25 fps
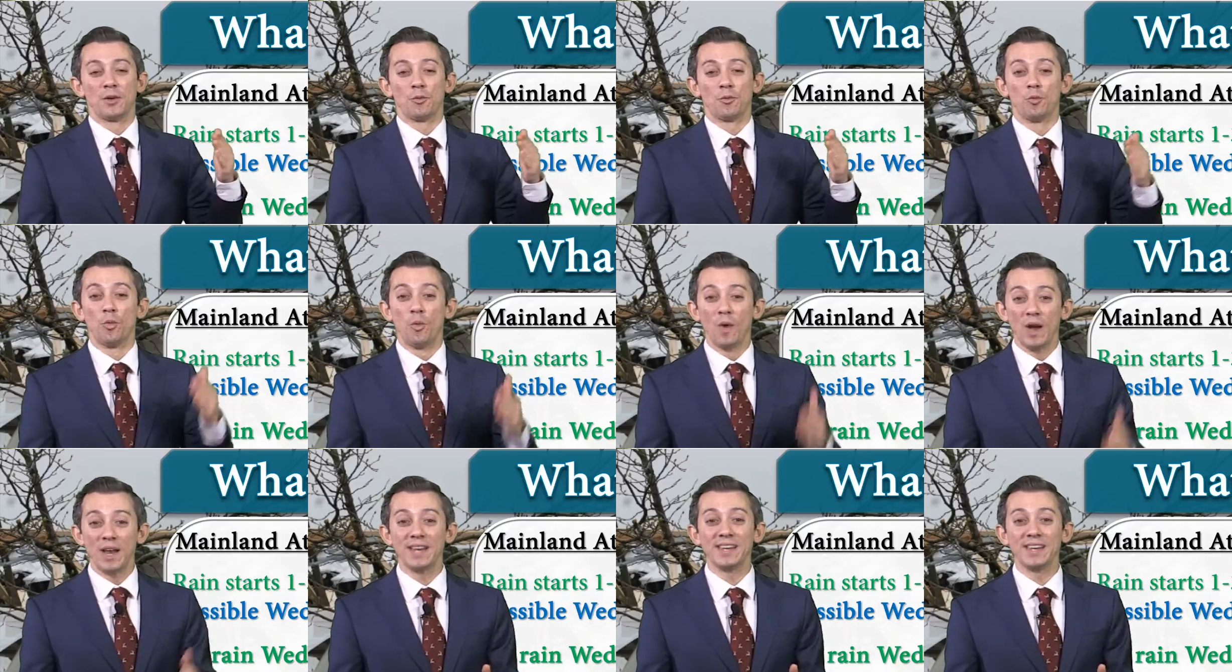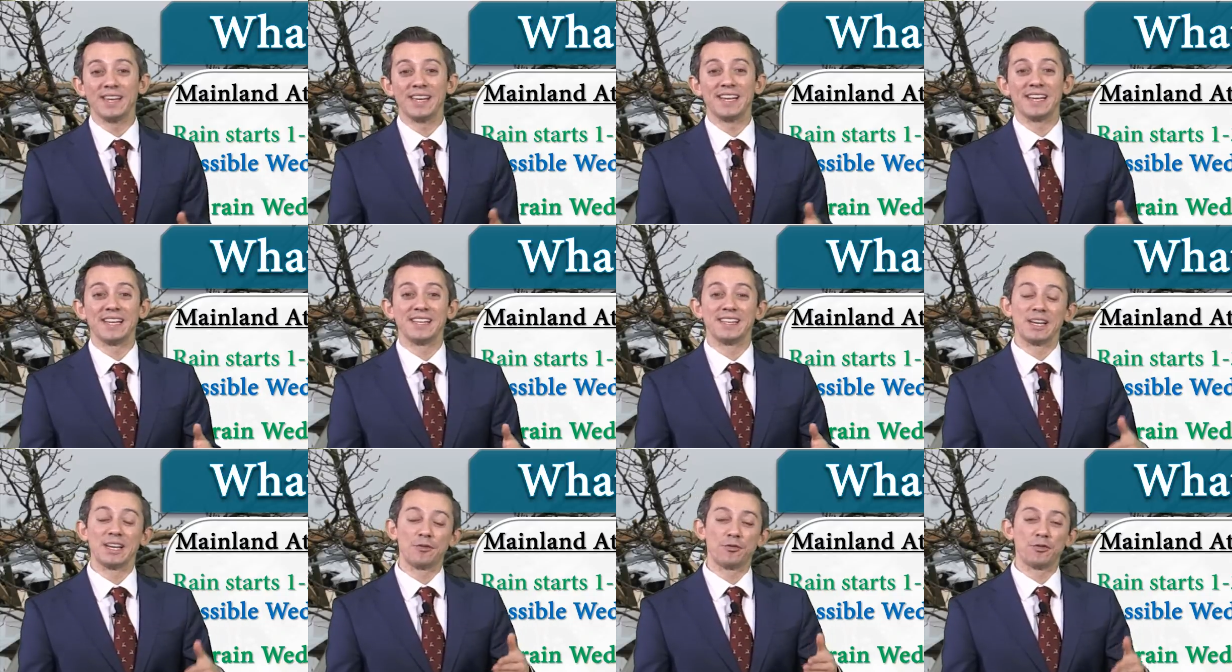
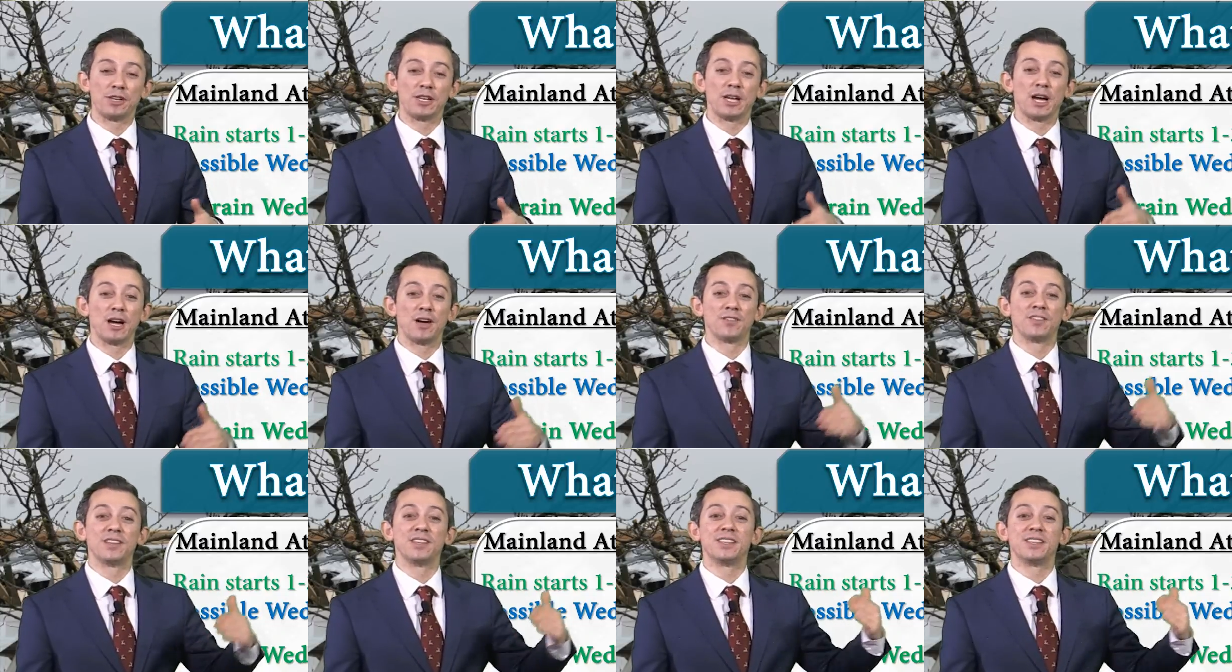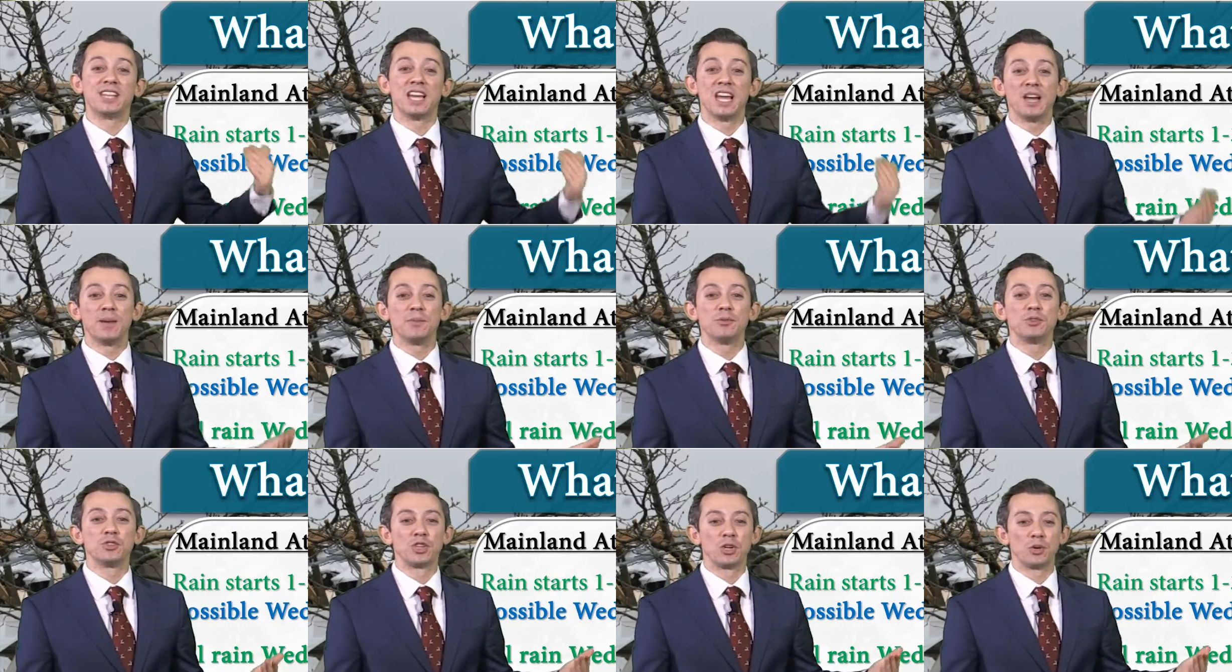windy and definitely not the
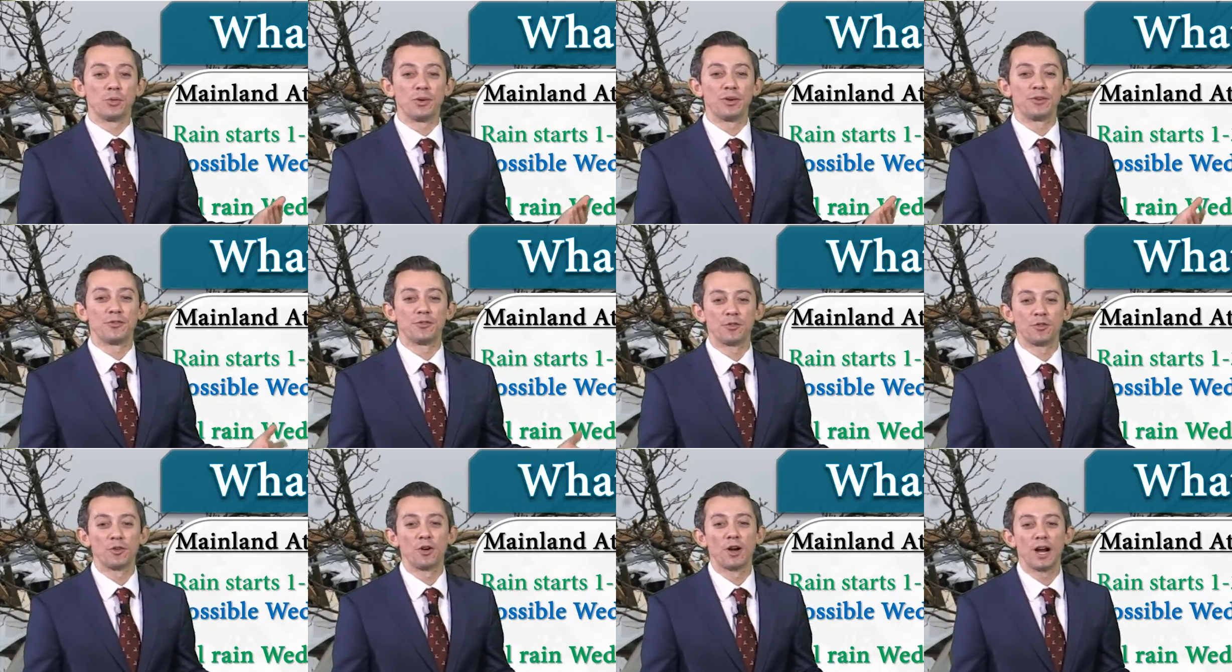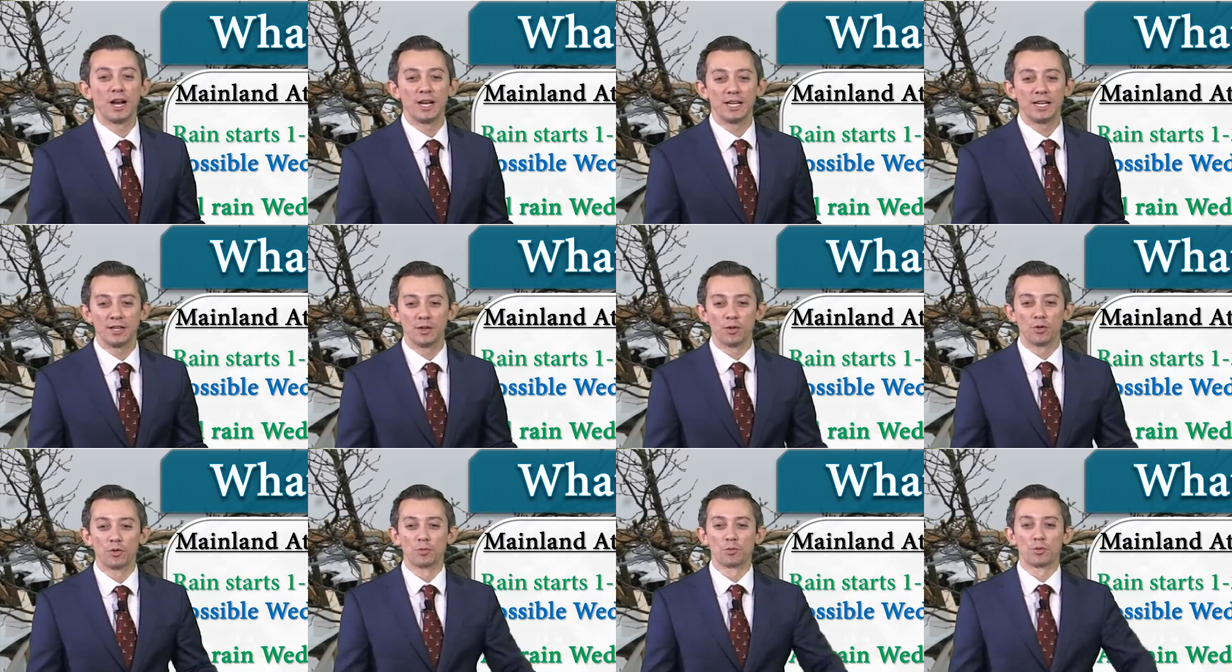damaging wind
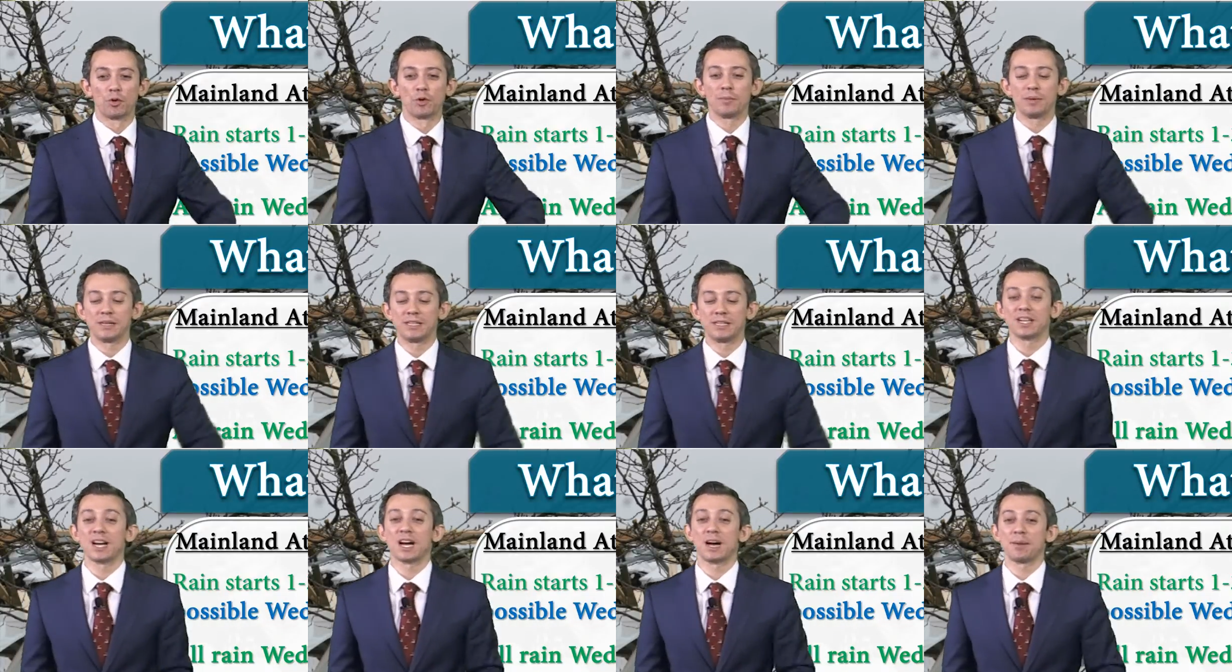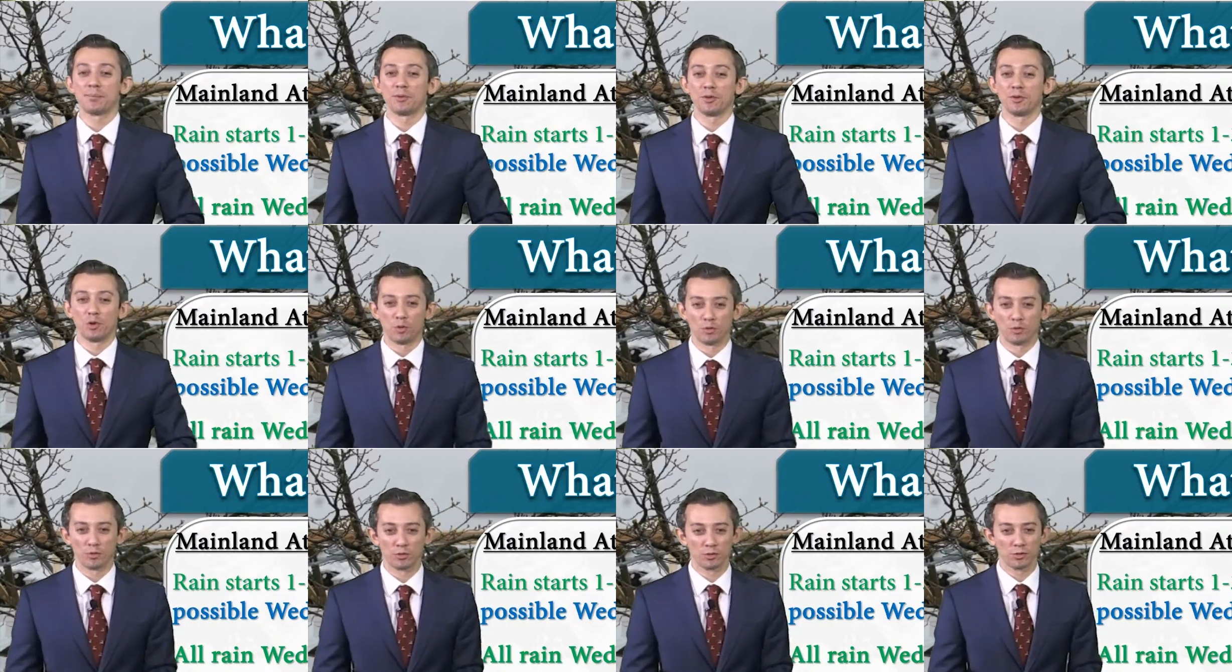variety, though there will be
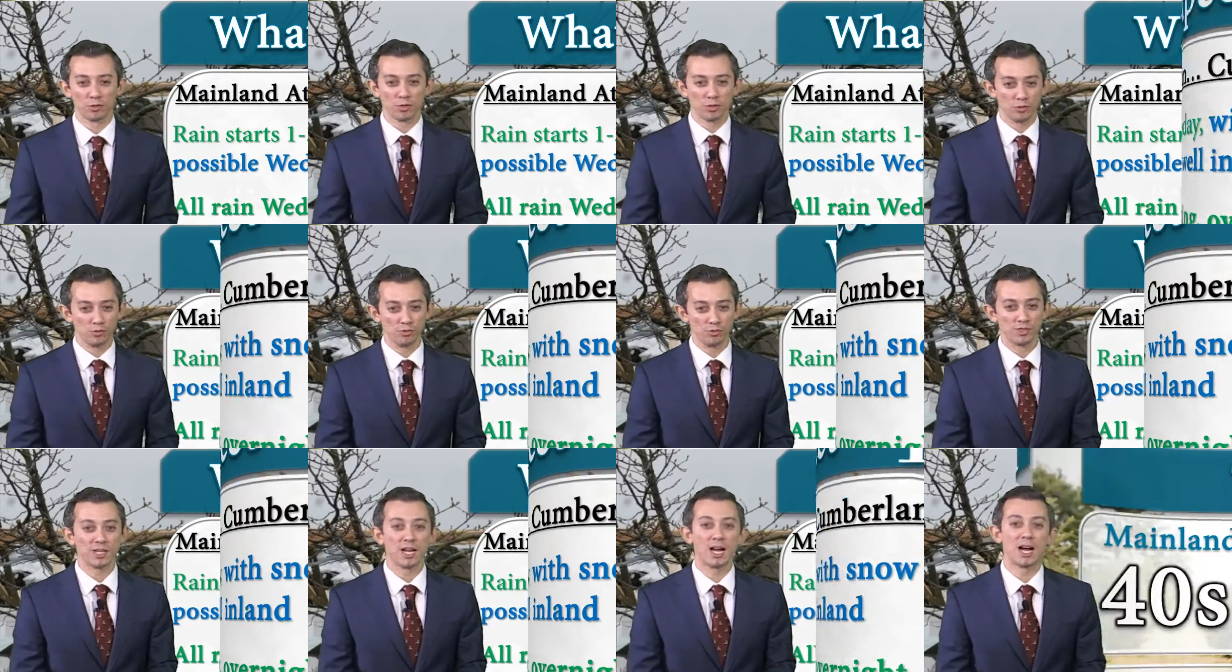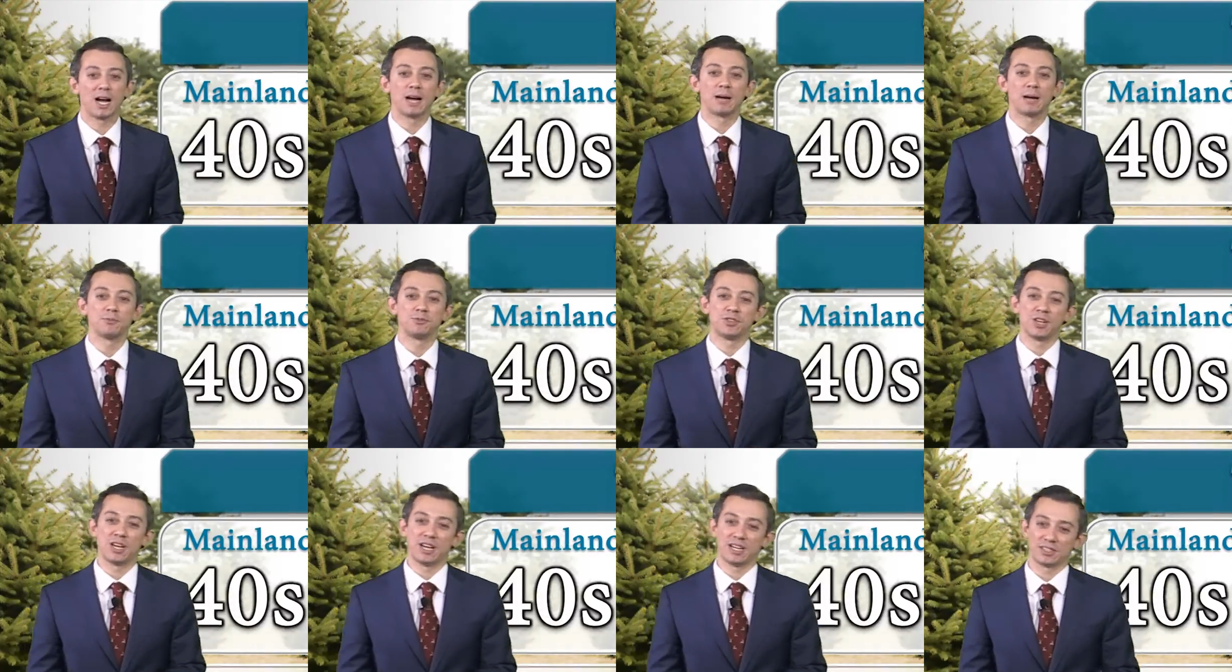toppled over loose
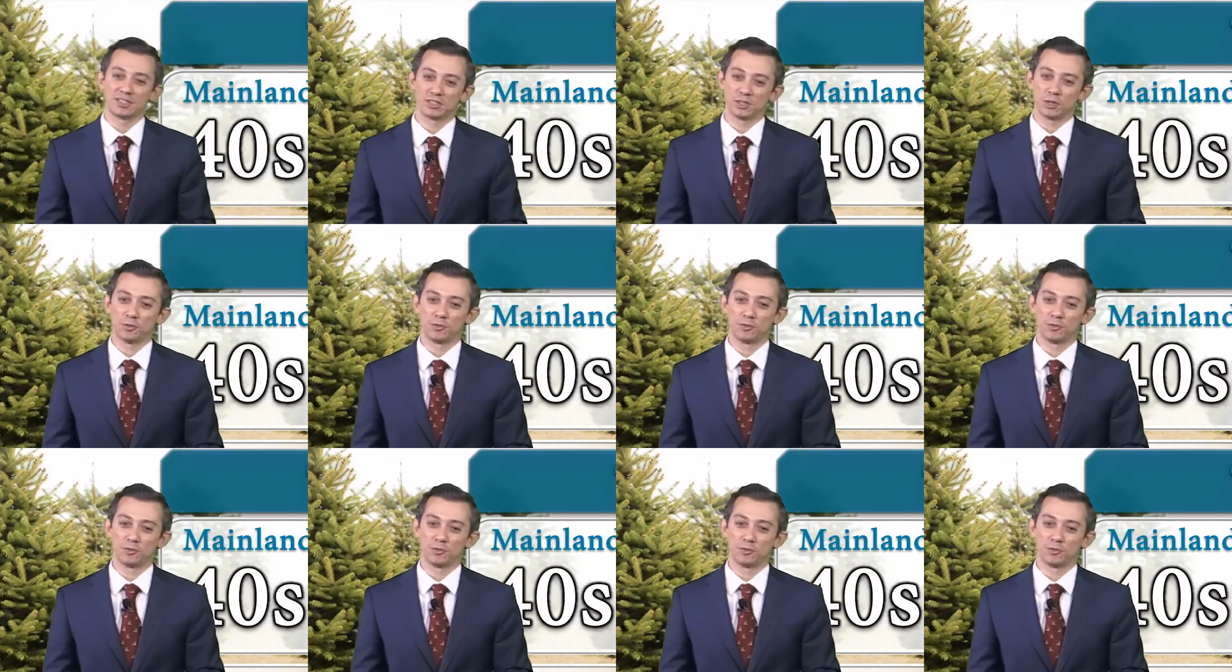objects.